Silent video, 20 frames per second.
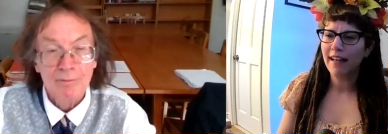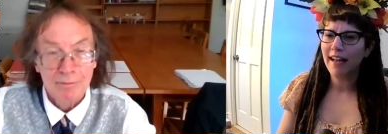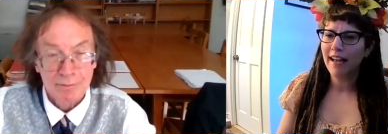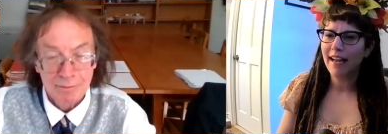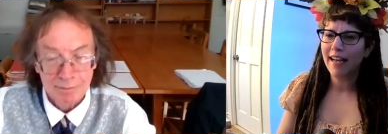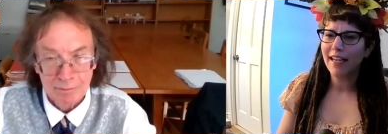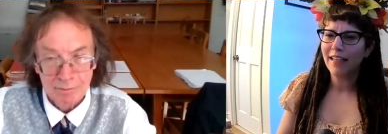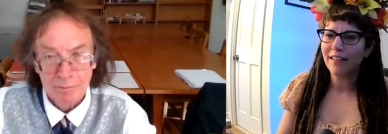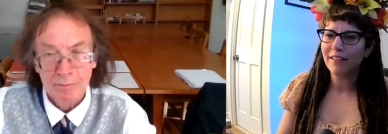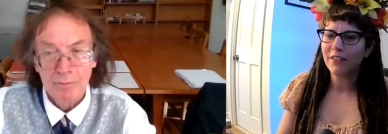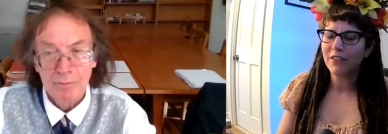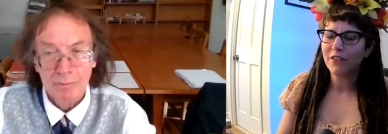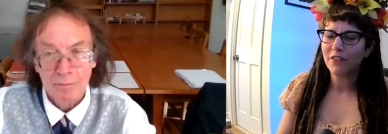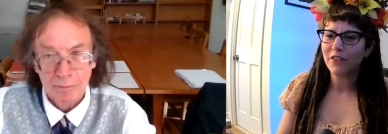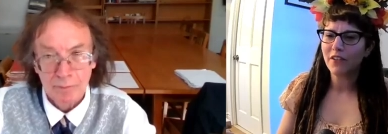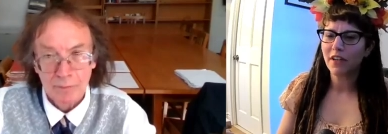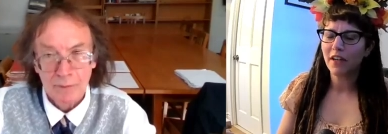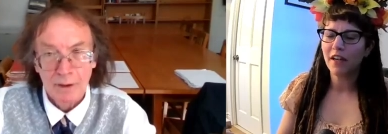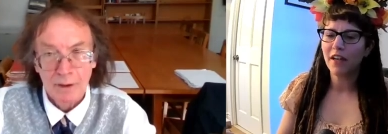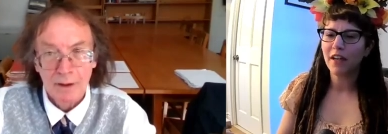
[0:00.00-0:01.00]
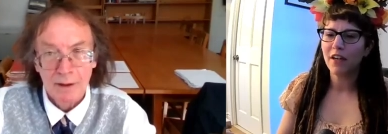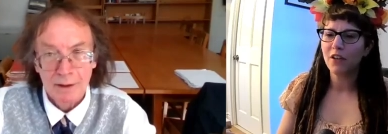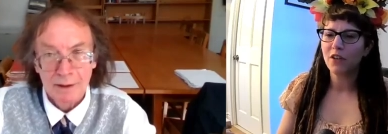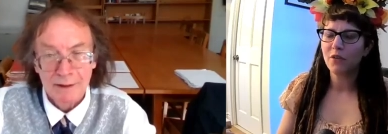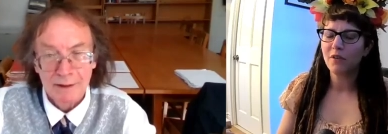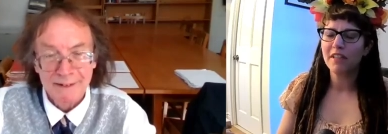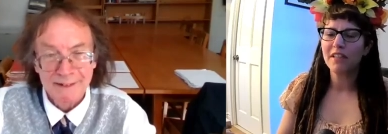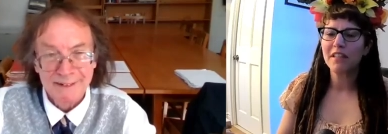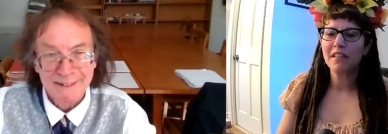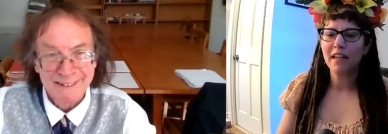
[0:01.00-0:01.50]
Speaker 1: And
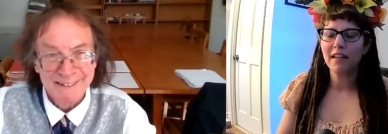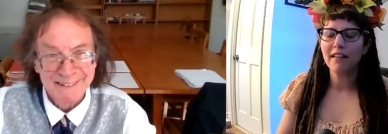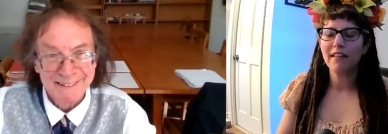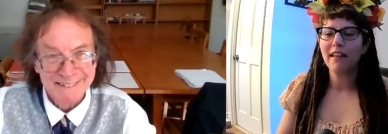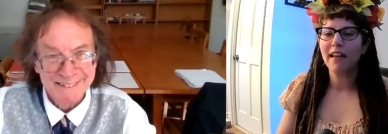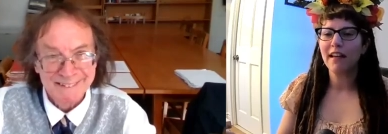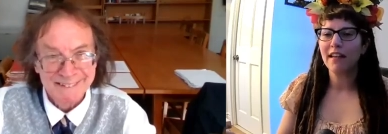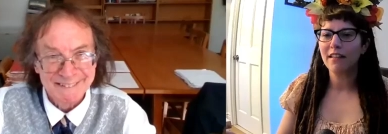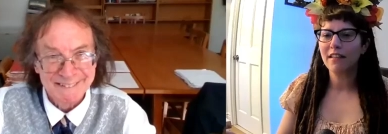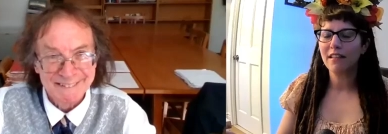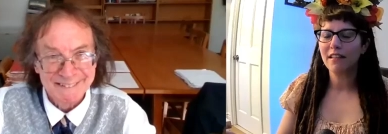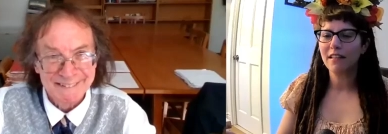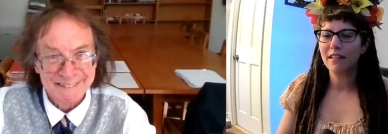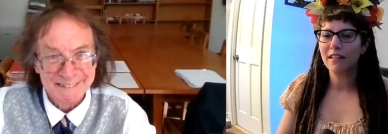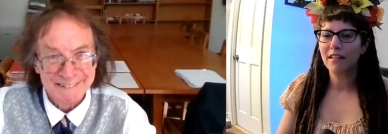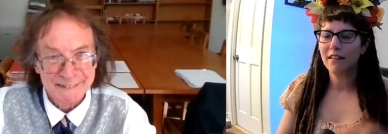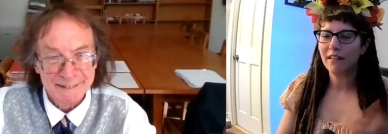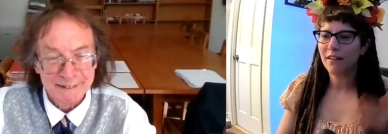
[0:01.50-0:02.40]
uh, you had said that